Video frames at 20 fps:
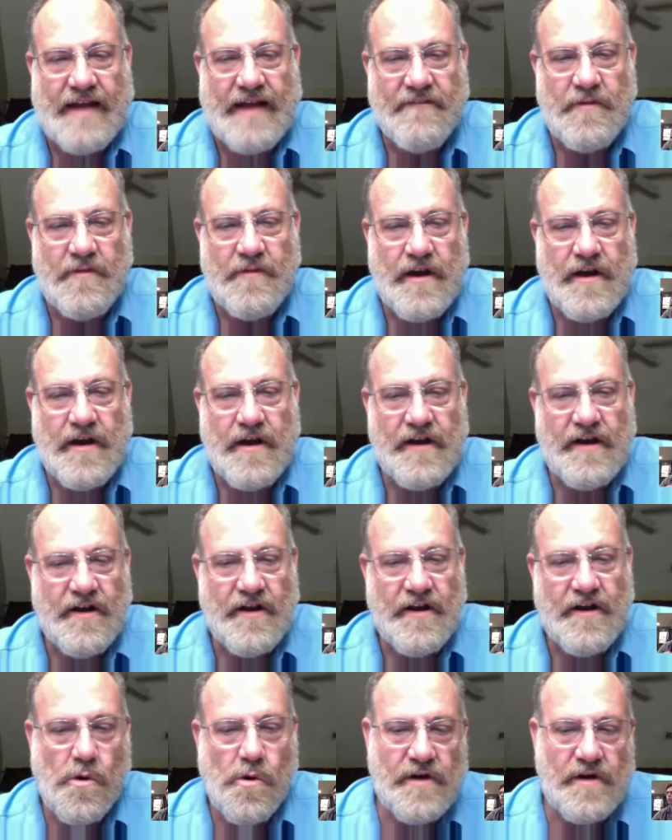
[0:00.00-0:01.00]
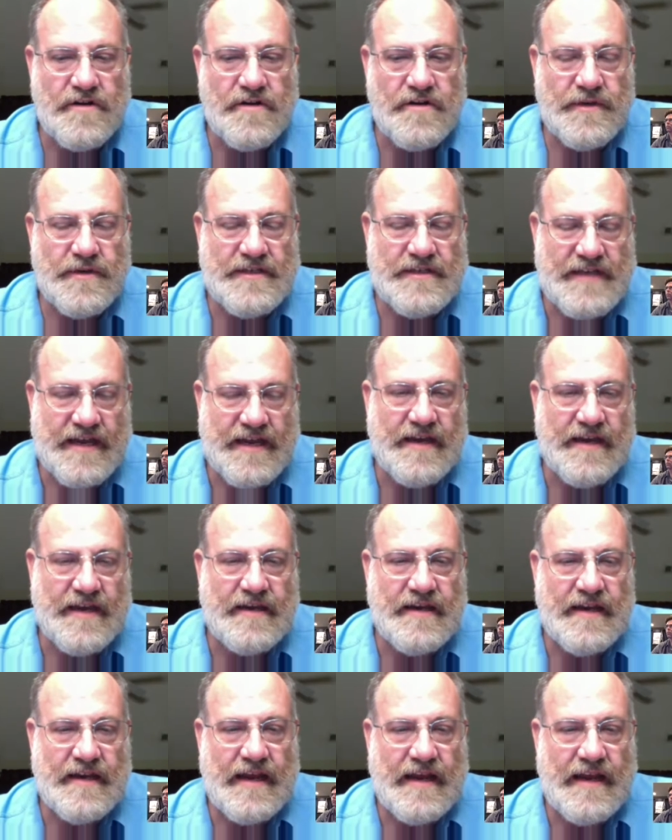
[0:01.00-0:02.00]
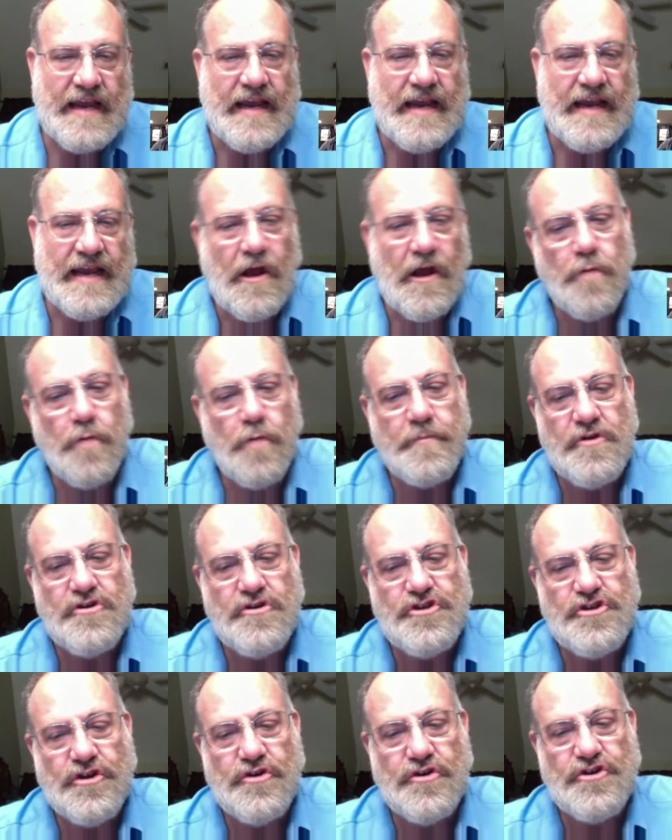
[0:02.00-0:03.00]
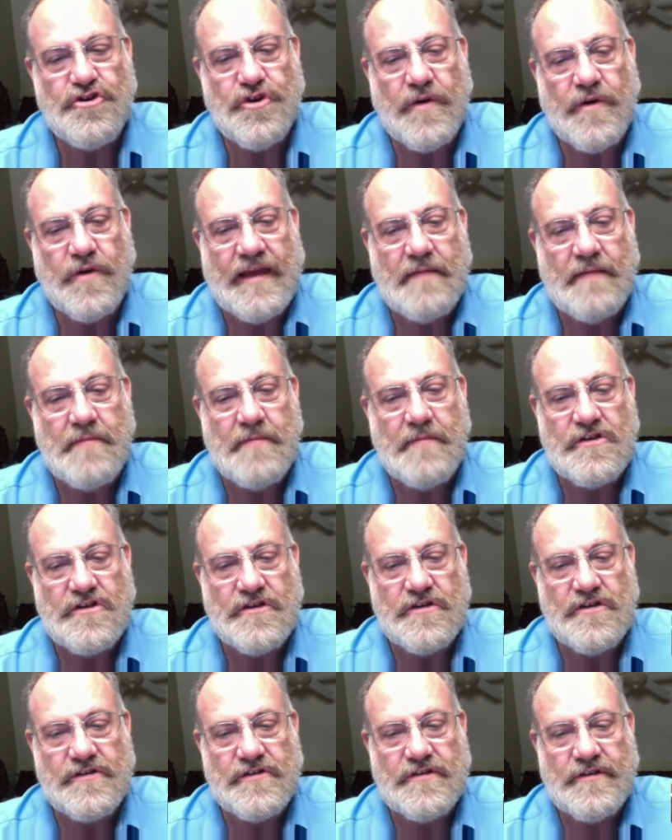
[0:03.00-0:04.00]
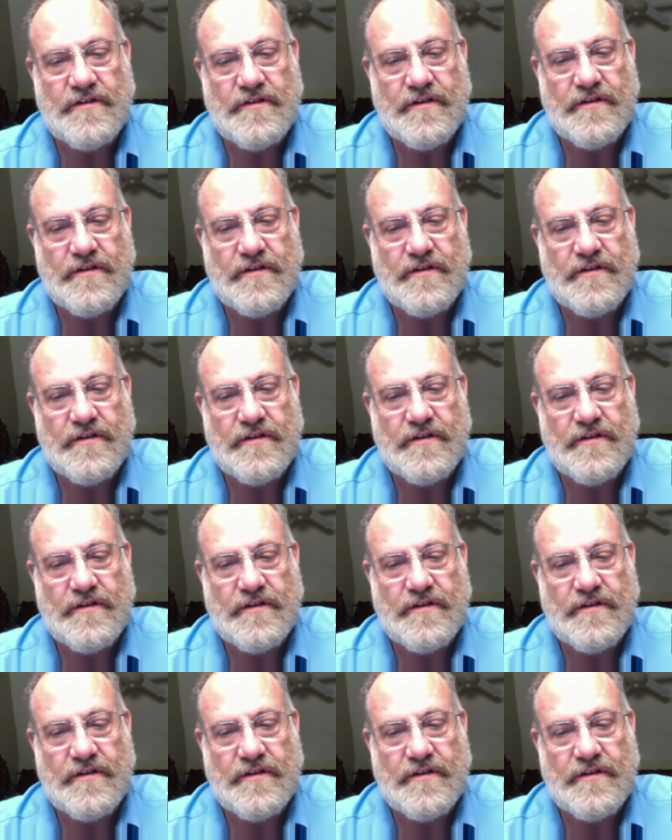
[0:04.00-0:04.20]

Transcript: everybody in the cohort to attend and help you choose your images.